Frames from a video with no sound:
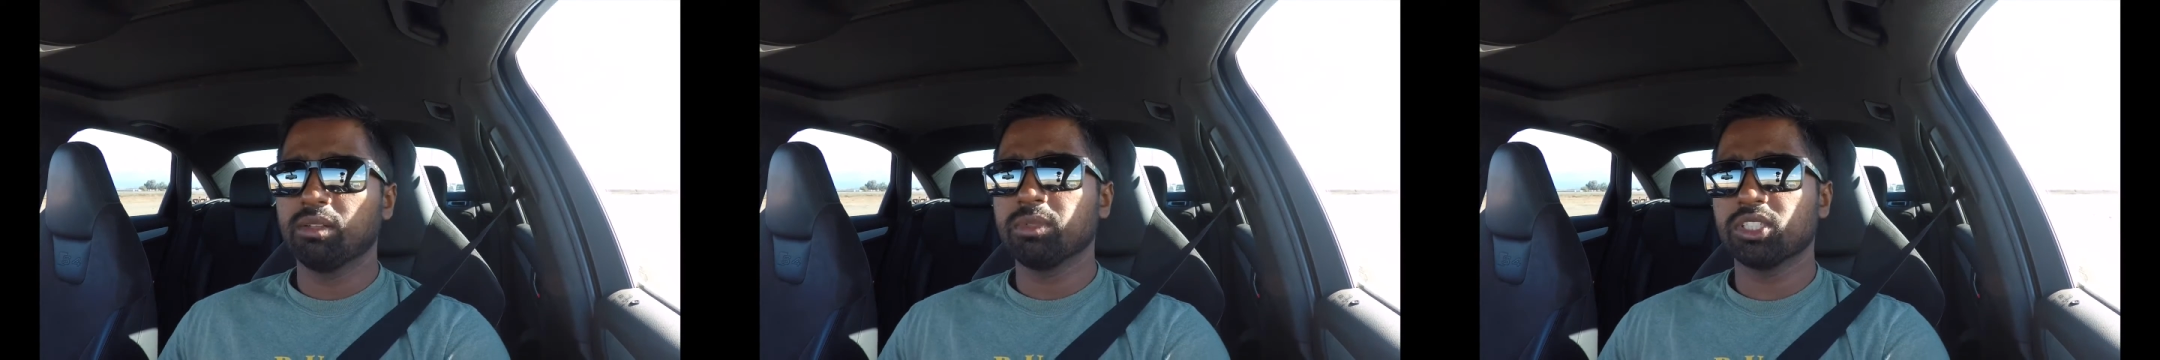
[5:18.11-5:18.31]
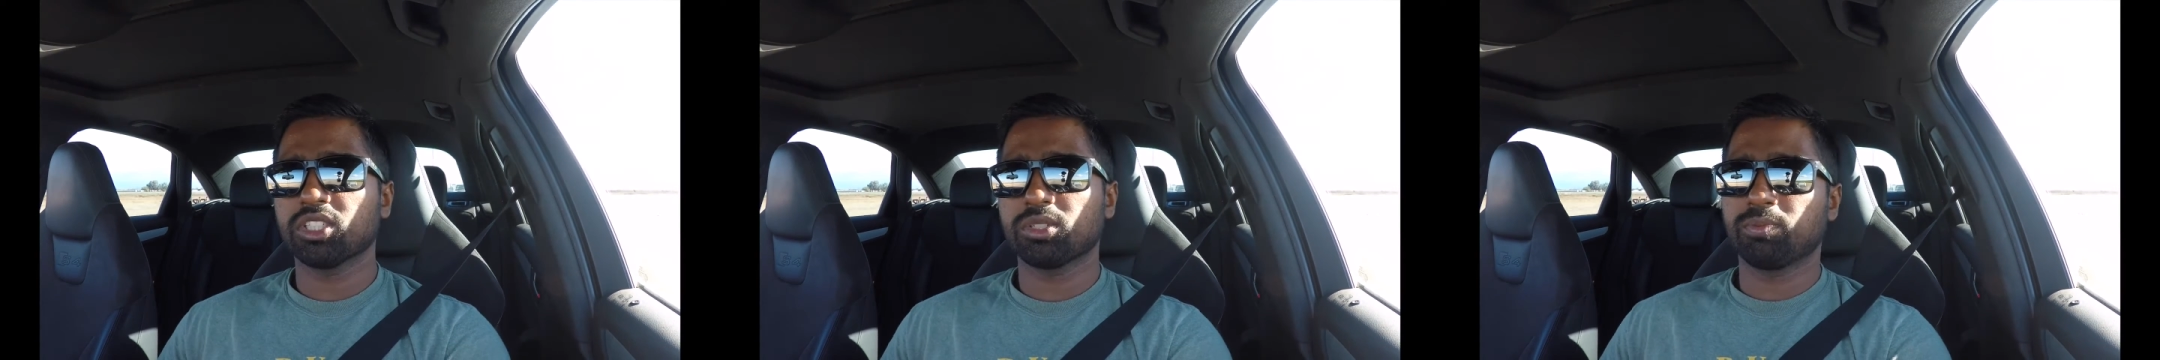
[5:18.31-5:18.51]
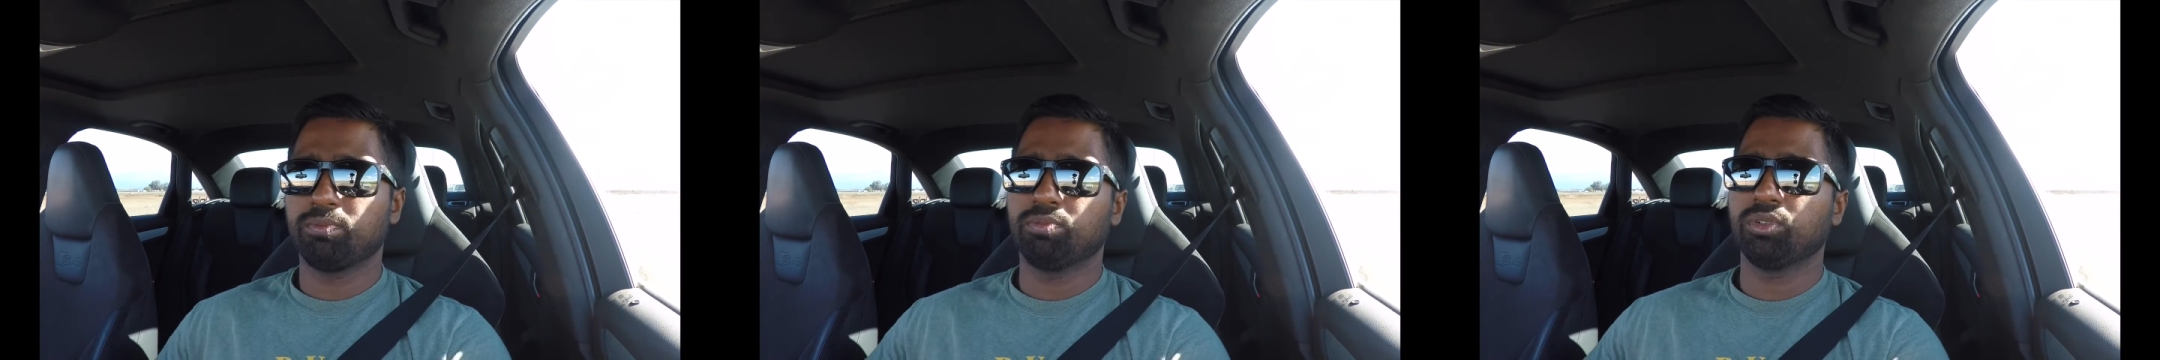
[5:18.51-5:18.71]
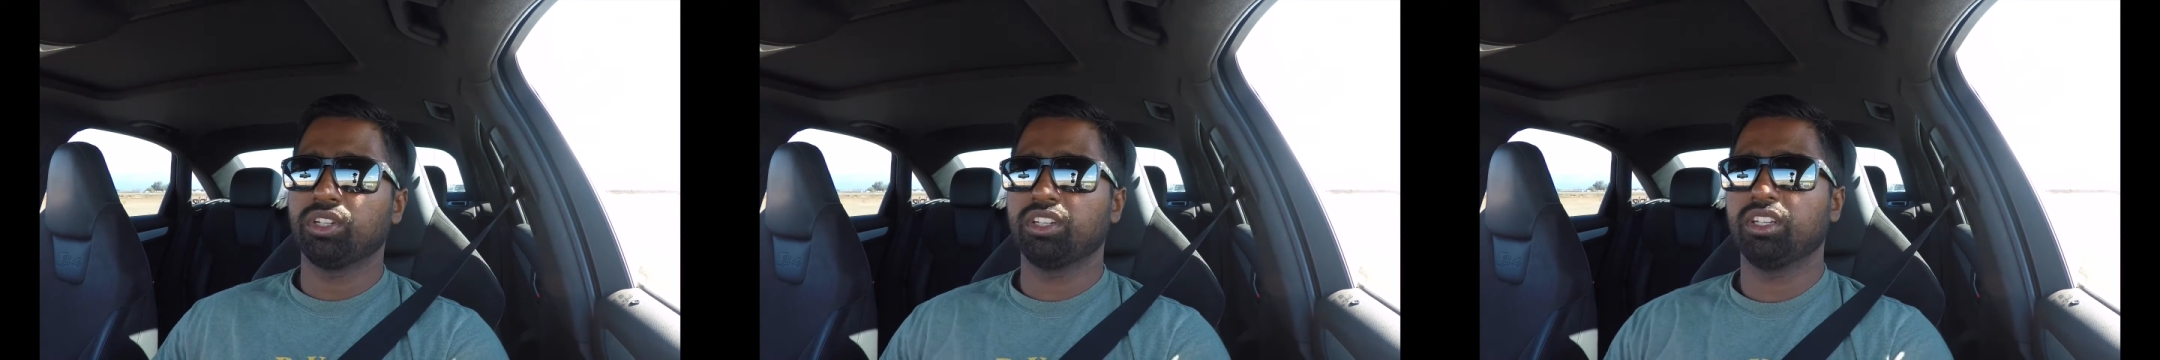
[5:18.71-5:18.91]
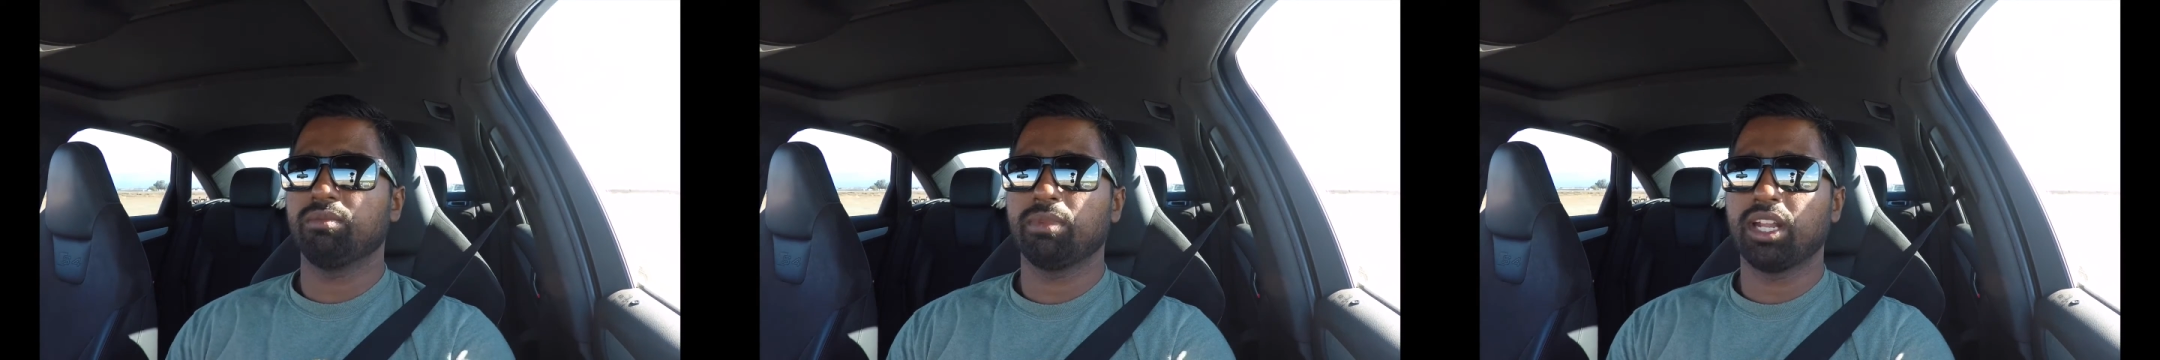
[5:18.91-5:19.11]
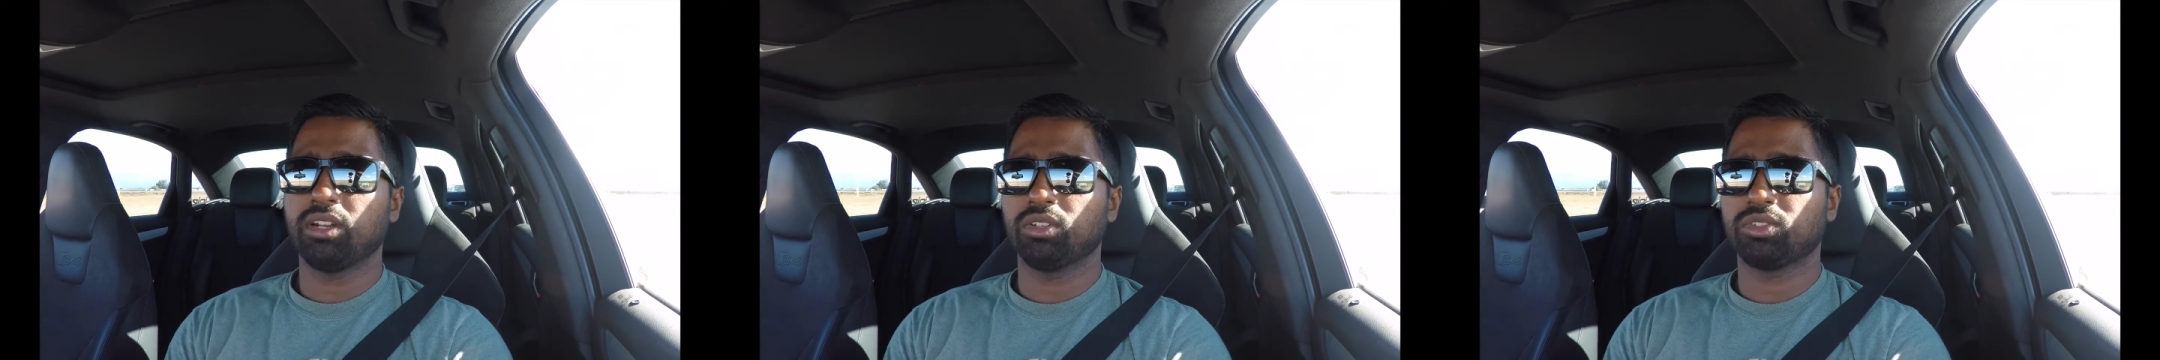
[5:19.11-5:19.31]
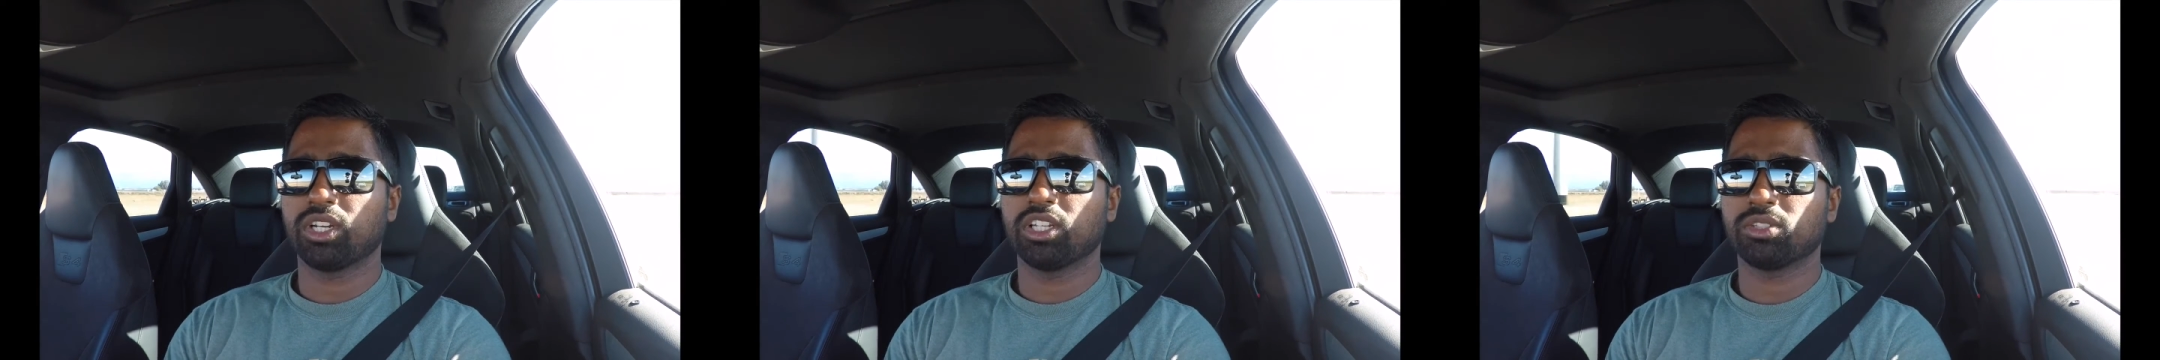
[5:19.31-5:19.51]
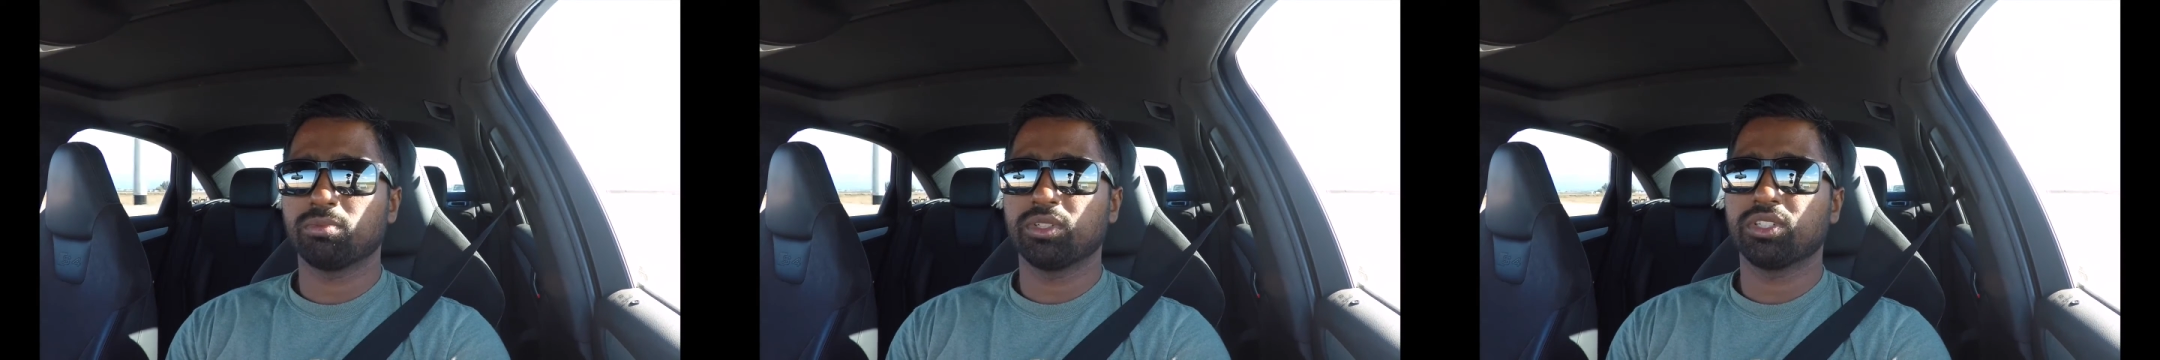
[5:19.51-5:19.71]
let me just put it in manual
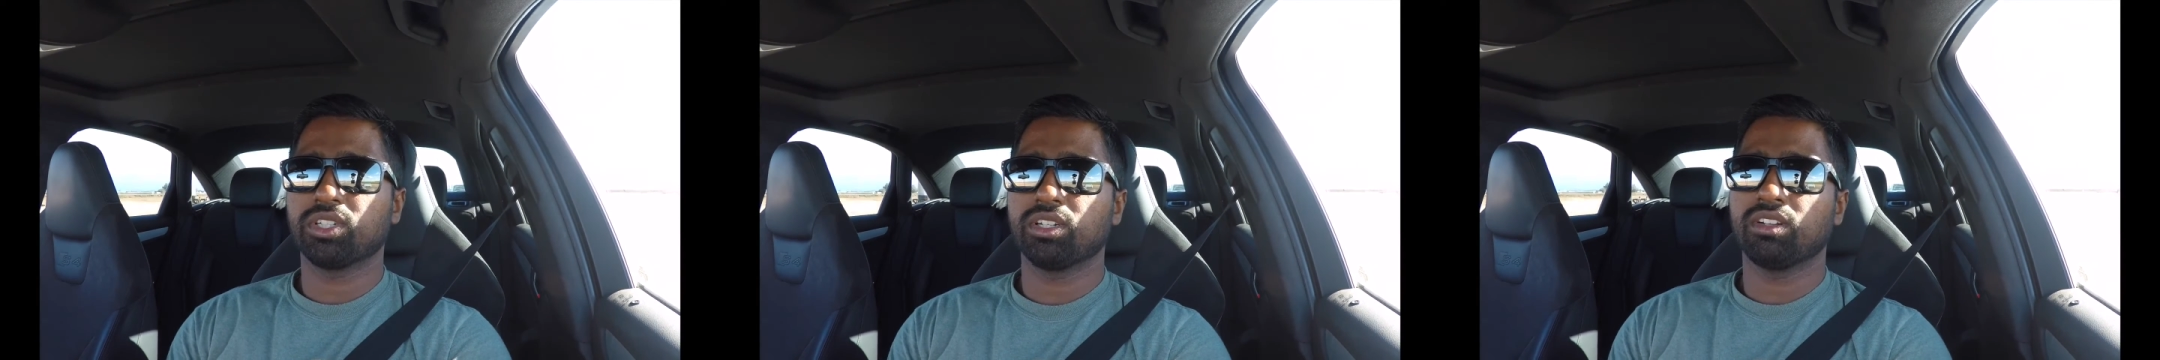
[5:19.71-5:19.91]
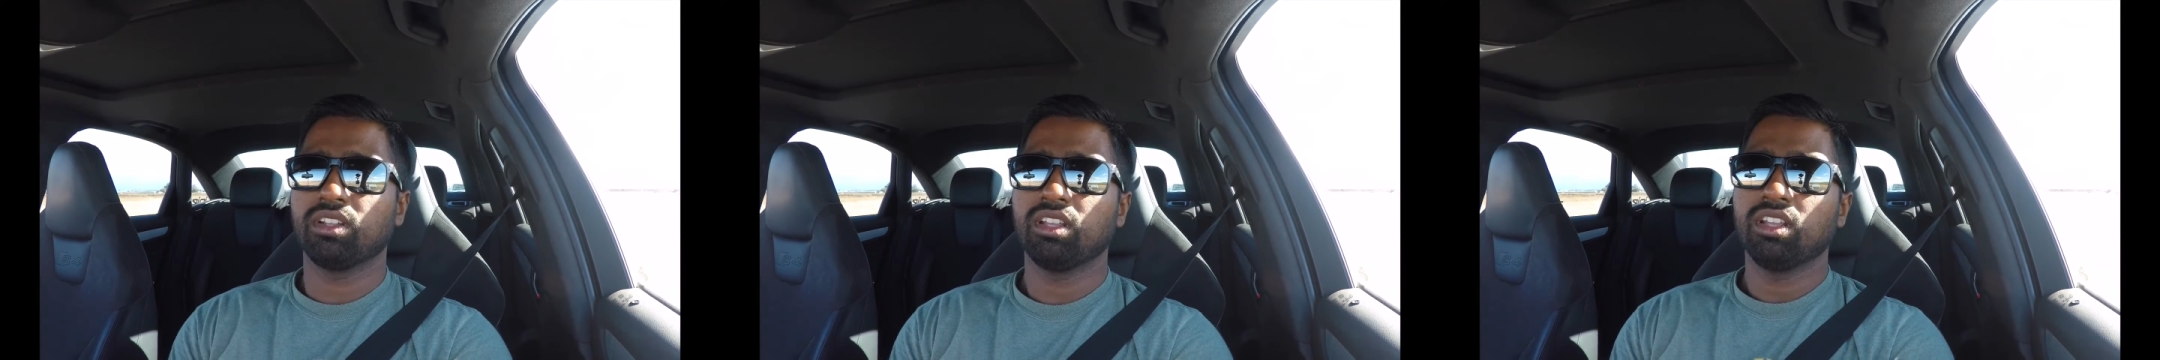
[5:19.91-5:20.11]
transmission.